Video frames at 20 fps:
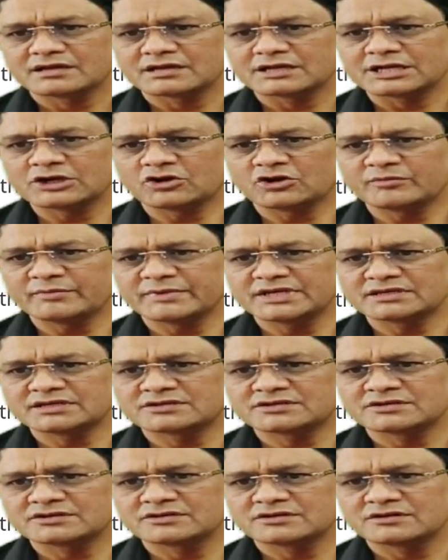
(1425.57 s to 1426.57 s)

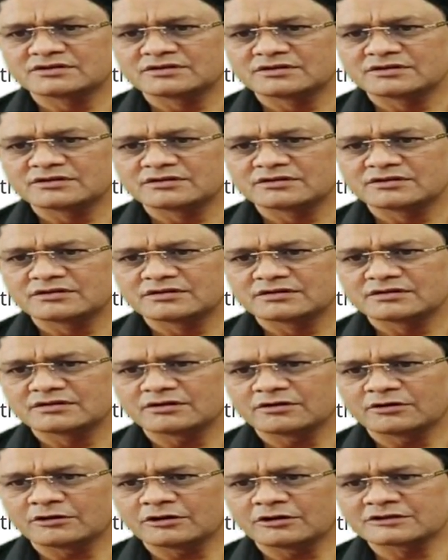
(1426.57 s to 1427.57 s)
government,
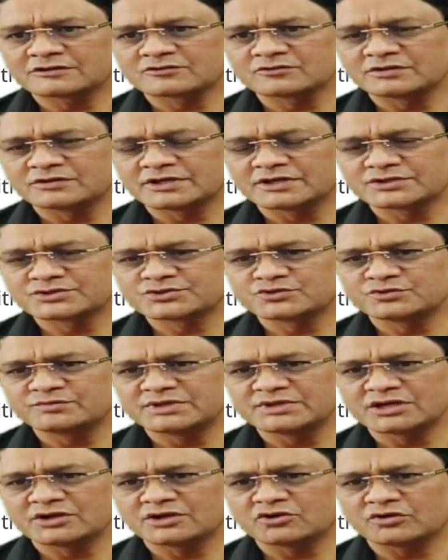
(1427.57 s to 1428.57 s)
also there should
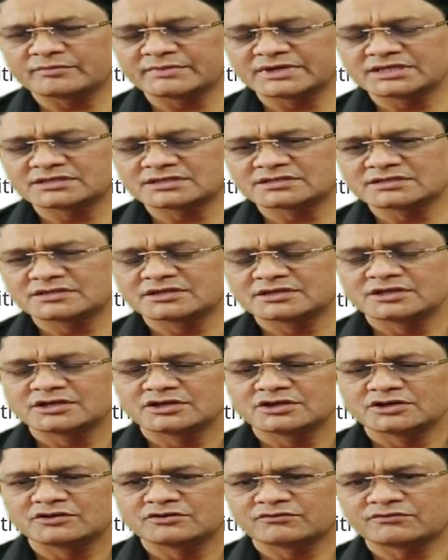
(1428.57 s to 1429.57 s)
be a government
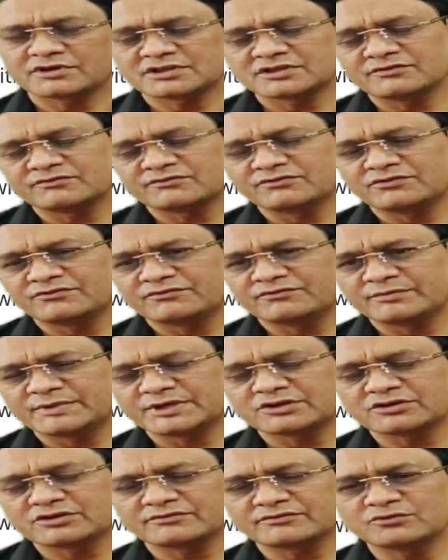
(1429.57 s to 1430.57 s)
for the
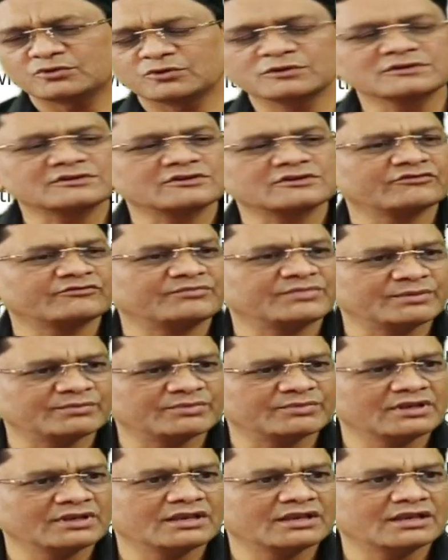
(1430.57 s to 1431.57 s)
fulfillment of goals of
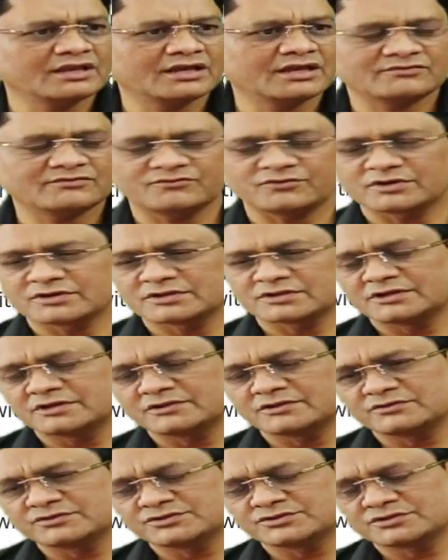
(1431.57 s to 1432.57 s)
people and for the
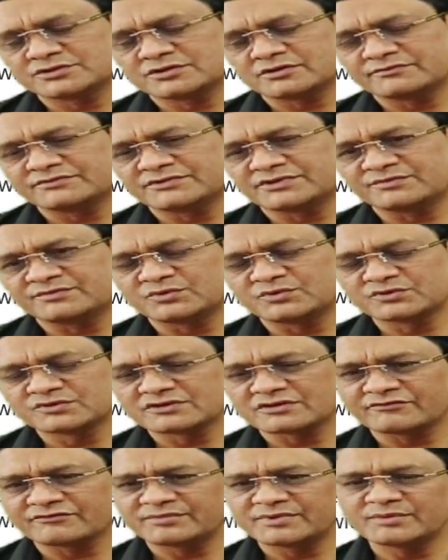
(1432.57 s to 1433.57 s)
resolution of disputes
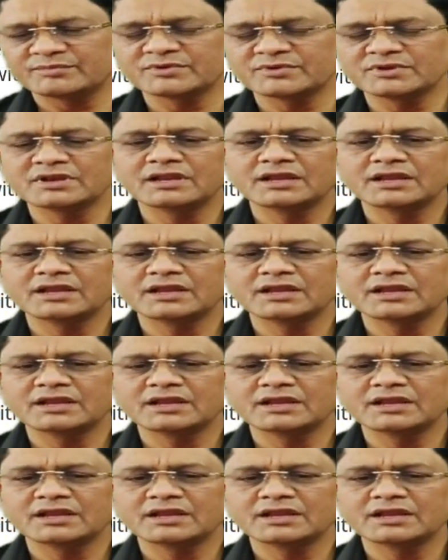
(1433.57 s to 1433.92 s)
of people,